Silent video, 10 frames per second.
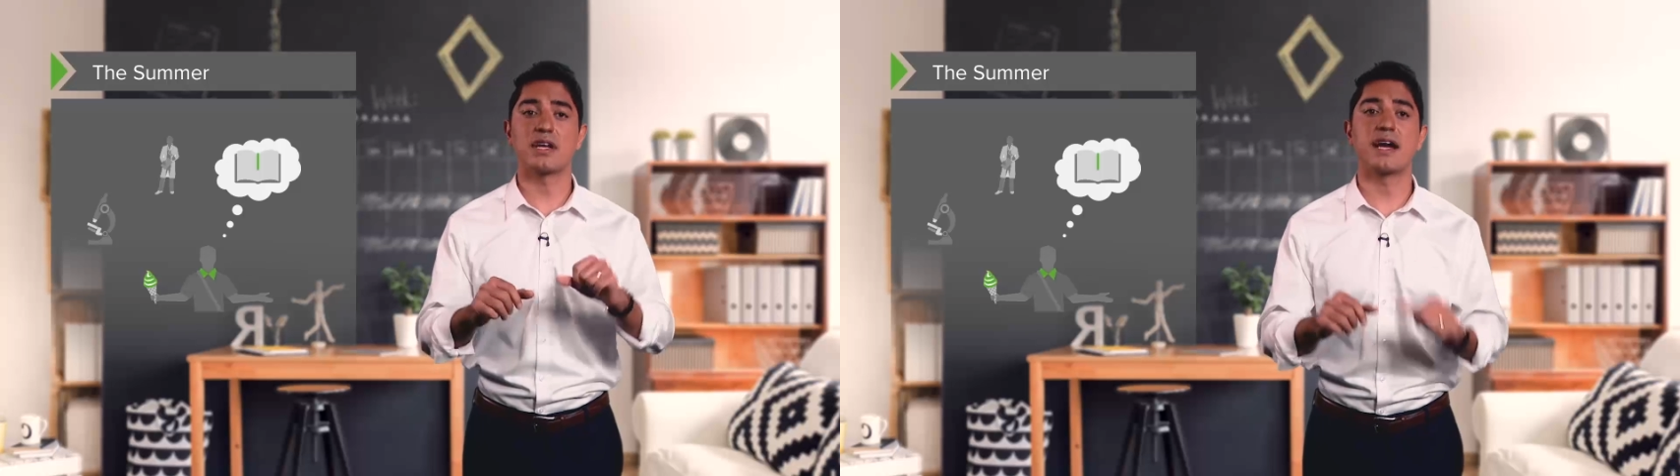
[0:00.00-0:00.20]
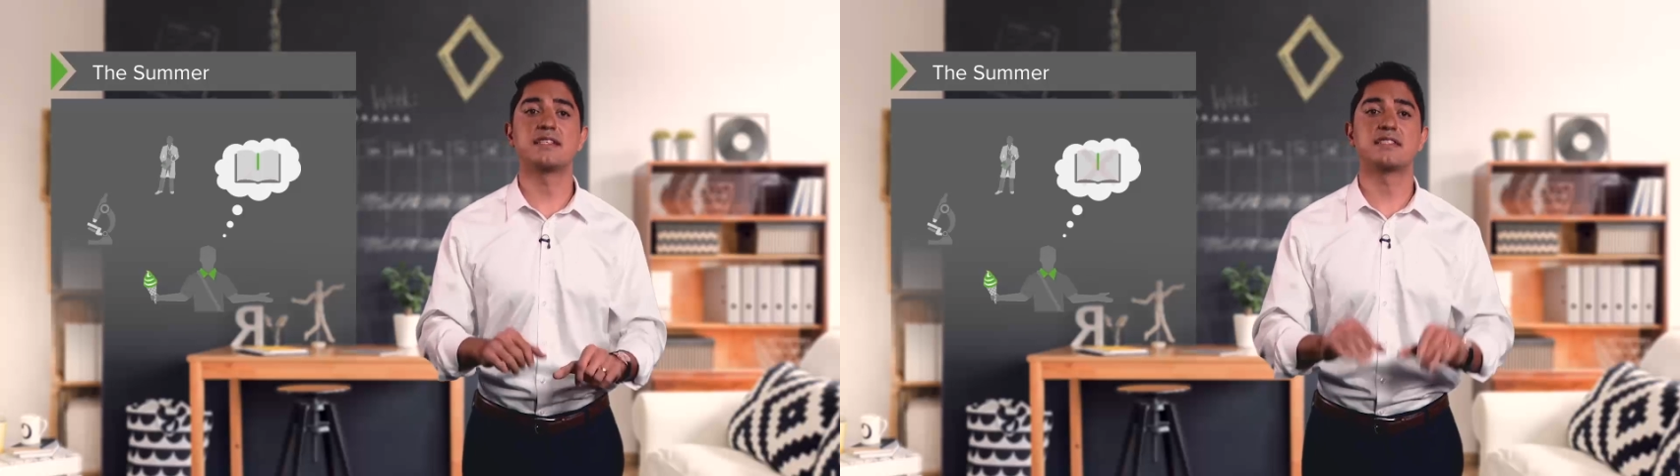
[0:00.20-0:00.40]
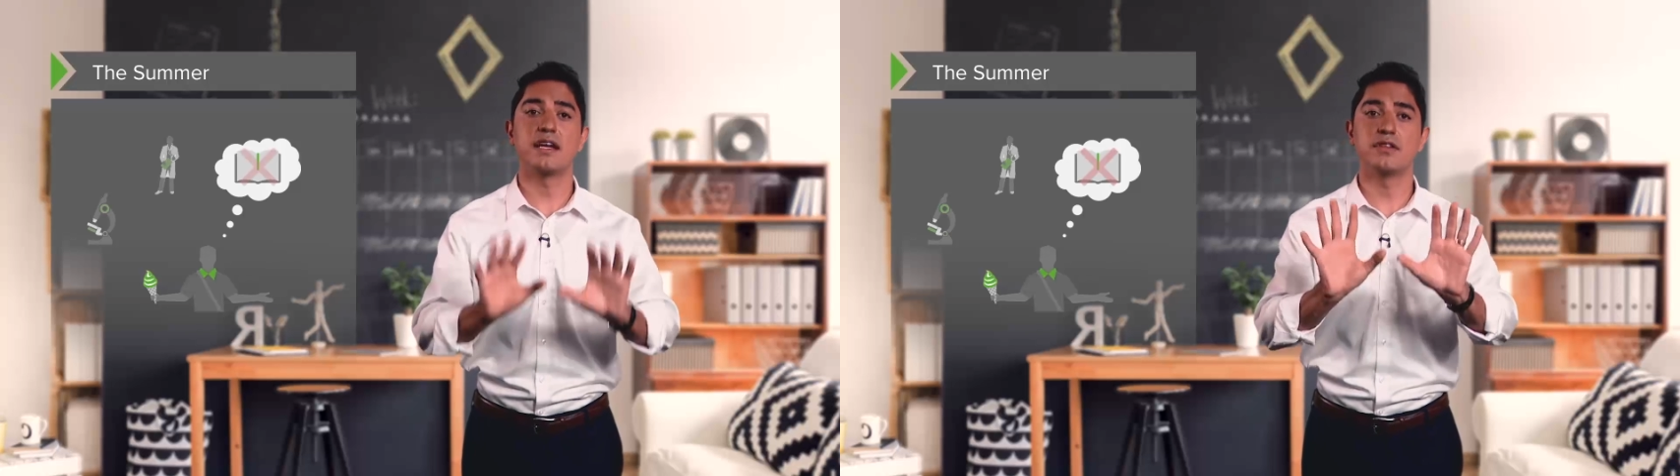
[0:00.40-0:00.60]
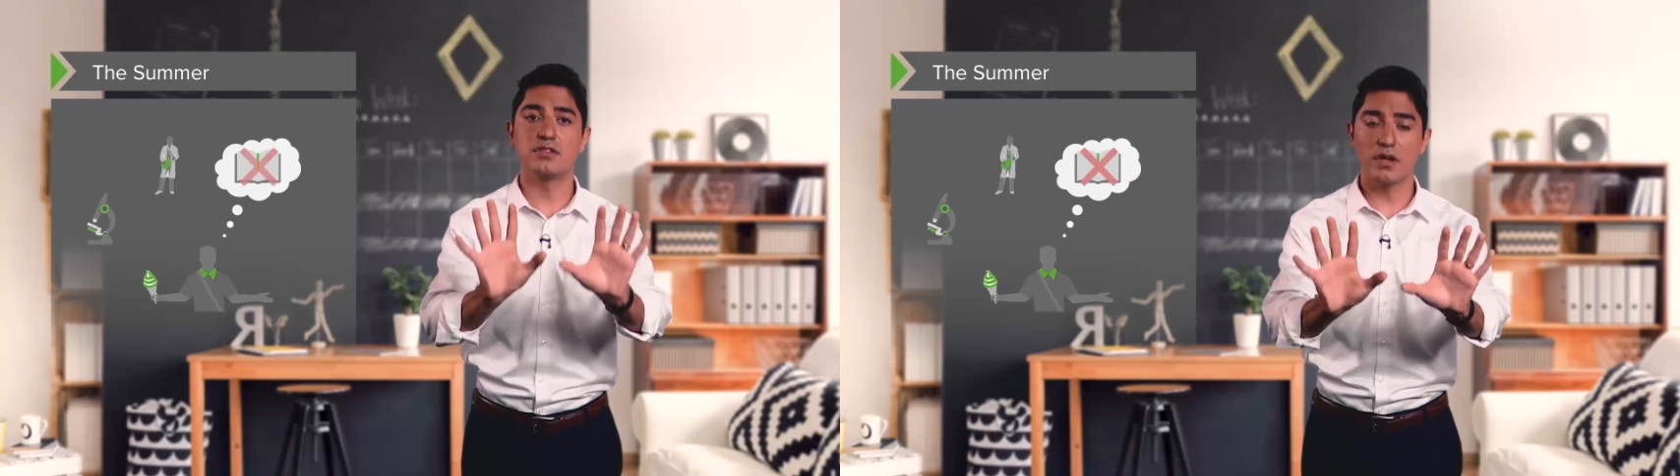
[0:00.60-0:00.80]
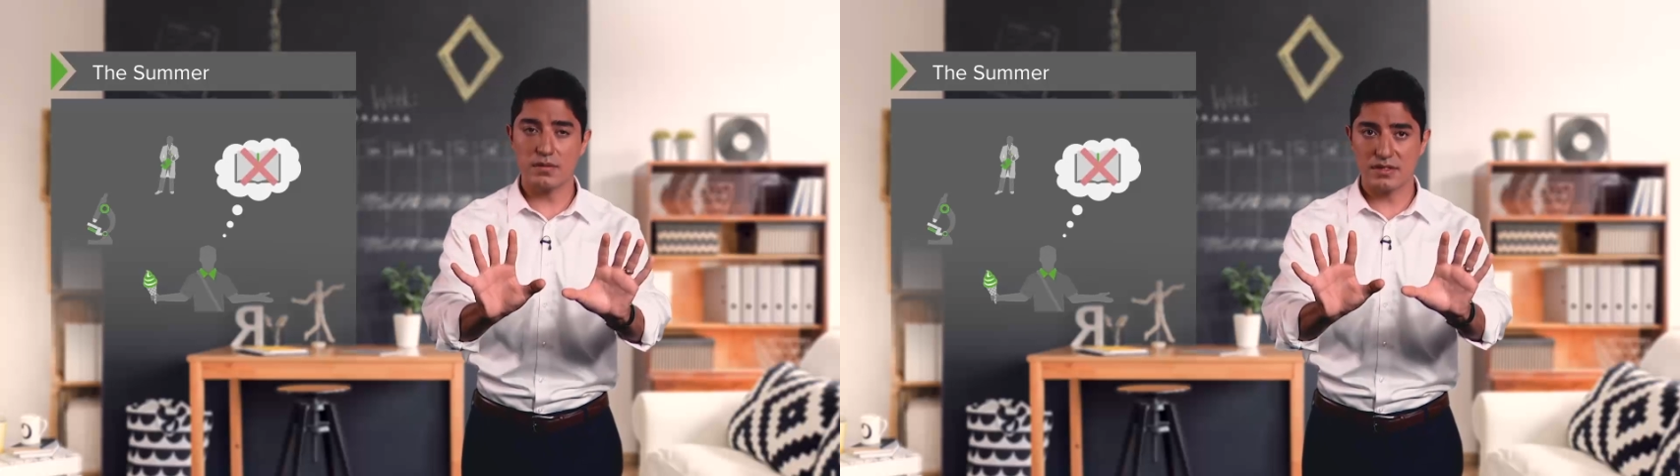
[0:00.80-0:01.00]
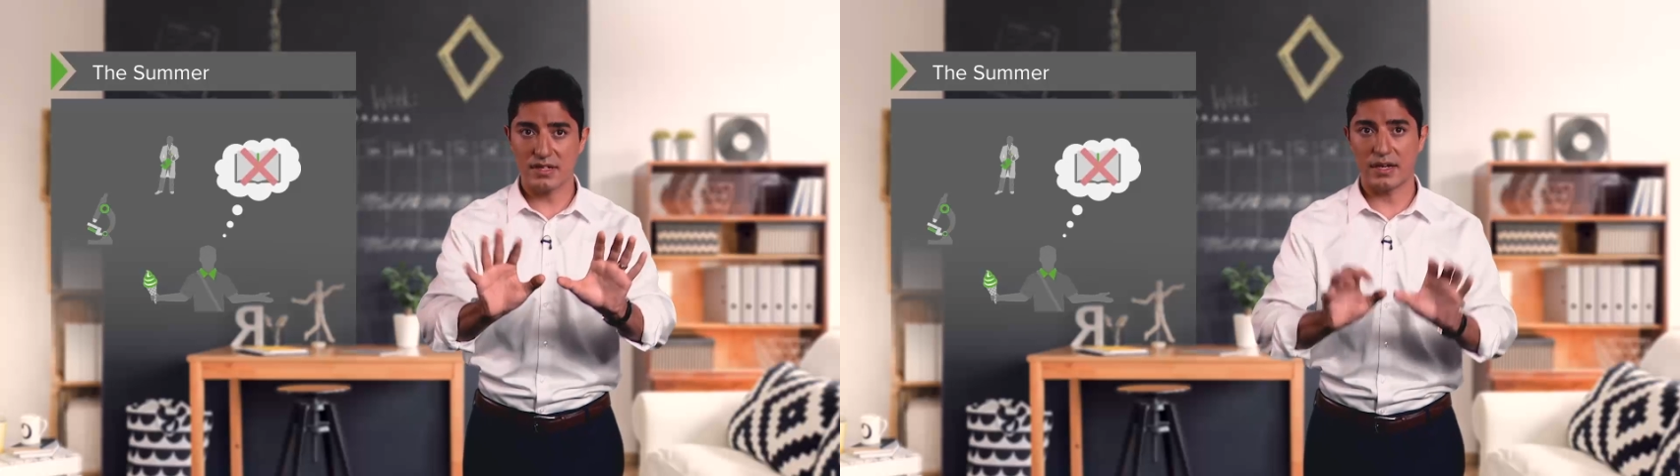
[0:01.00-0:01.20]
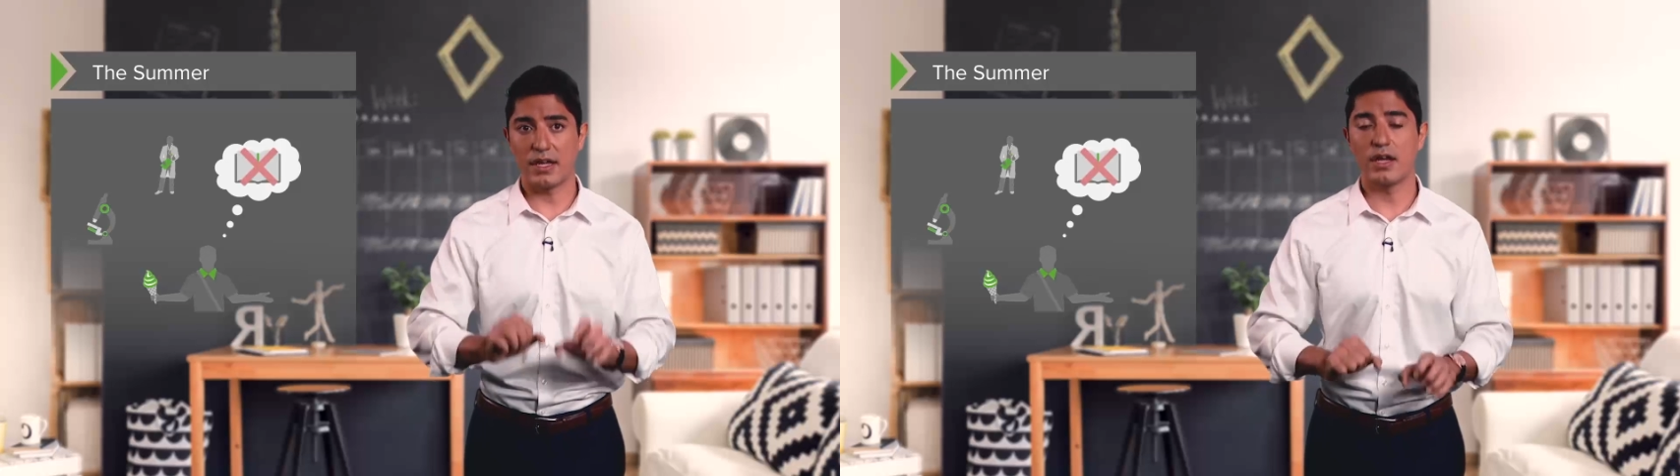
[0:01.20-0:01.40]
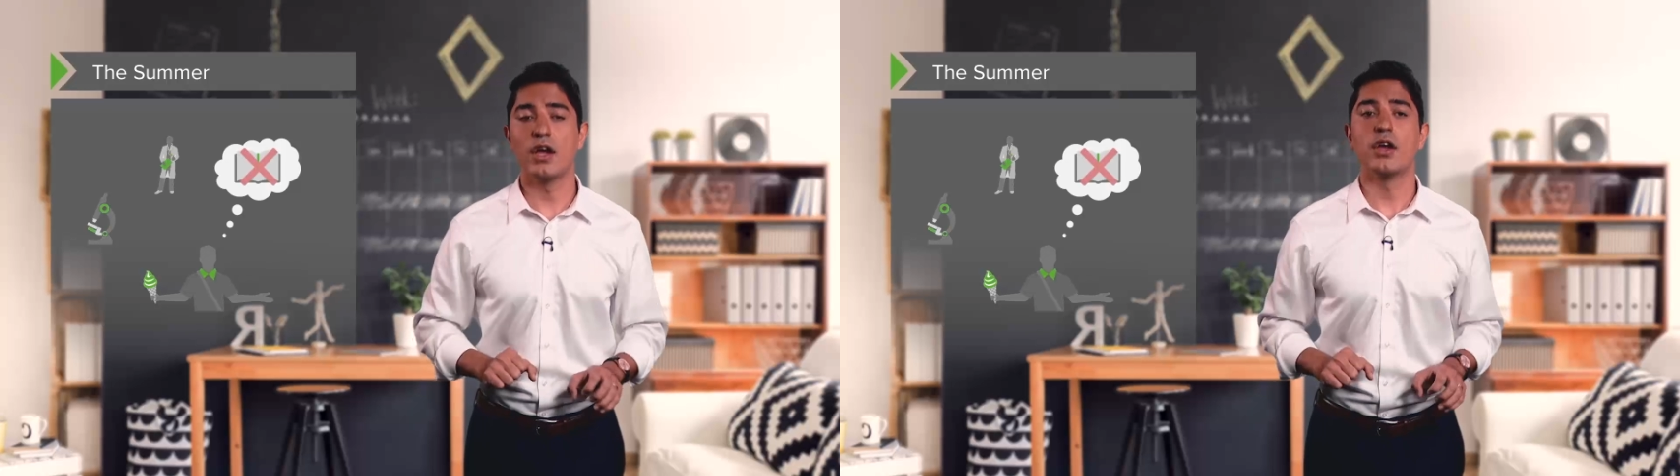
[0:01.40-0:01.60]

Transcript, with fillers: I say don't study.